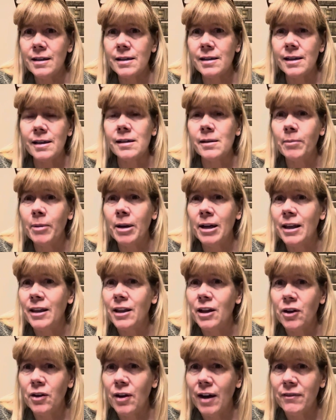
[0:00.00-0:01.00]
see somebody
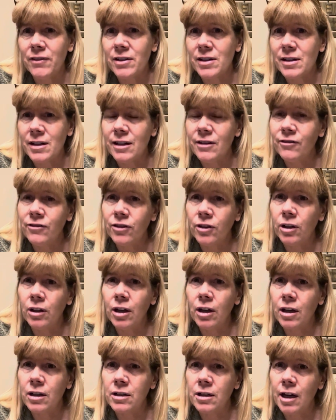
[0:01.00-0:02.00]
that you haven't seen for a
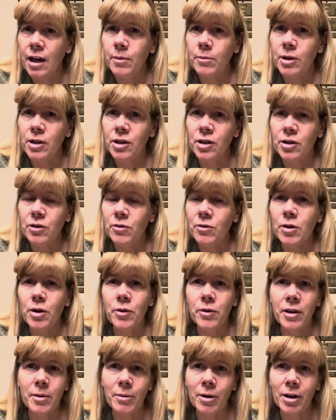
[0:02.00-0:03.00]
long time, but you
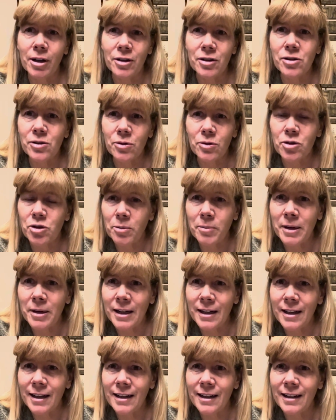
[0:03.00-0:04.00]
know them on social
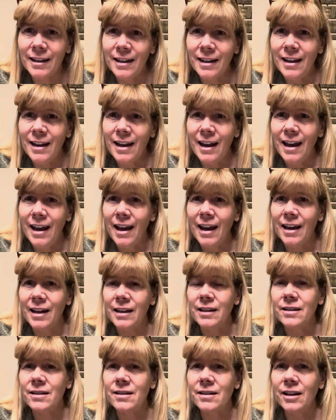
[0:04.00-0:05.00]
media.
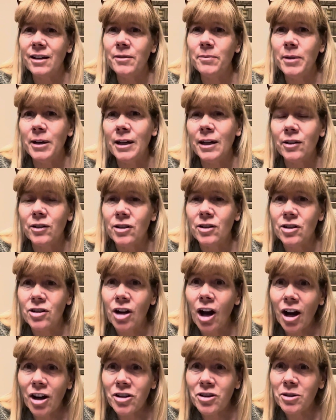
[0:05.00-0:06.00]
And instead of being able to
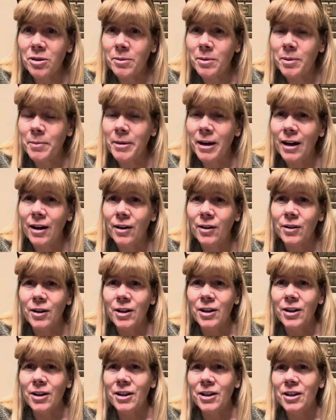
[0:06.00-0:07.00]
talk to them about,
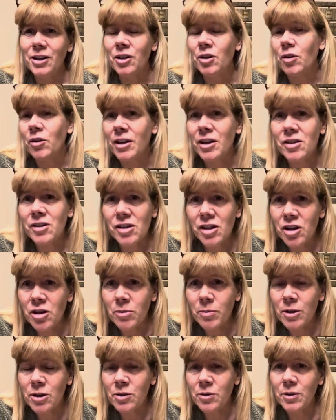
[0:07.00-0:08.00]
you know, things that
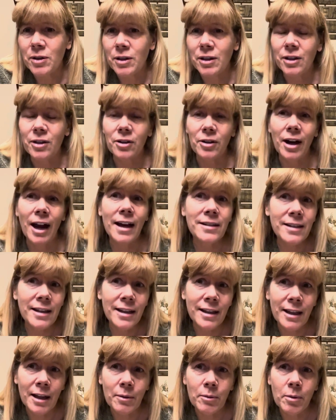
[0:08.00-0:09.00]
you've been doing or
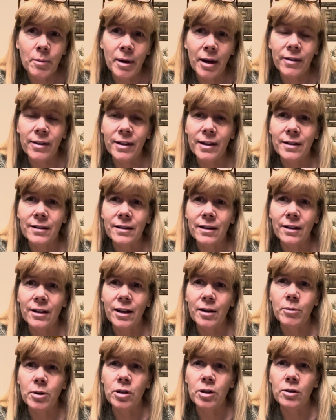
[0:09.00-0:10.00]
asking them about things that
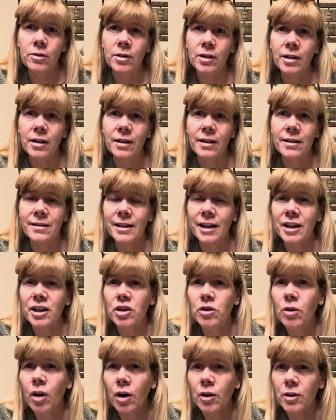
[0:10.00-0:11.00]
they've been doing, it's
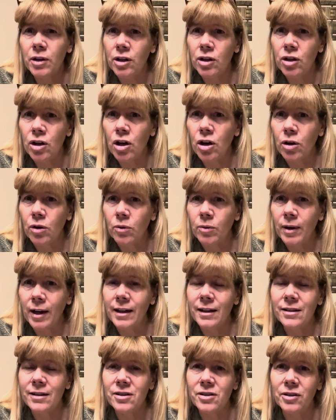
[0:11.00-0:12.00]
like you already know,
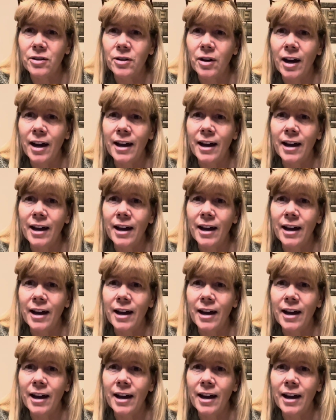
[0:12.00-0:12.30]
right? So